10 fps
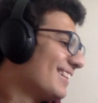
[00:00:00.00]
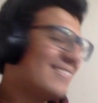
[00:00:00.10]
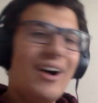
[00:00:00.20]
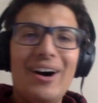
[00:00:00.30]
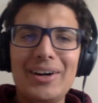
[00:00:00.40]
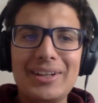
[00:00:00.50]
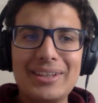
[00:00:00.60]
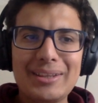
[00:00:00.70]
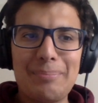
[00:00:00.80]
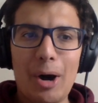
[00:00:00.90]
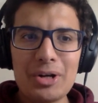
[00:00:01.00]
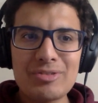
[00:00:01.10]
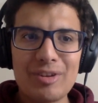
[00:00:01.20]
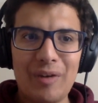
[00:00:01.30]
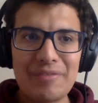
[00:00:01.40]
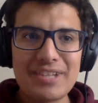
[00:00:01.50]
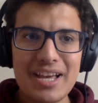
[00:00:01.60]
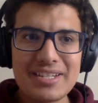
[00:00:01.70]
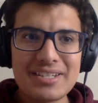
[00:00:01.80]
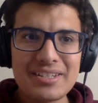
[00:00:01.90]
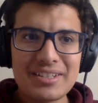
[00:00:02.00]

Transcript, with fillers: Well, do you still have the, the box for the five S?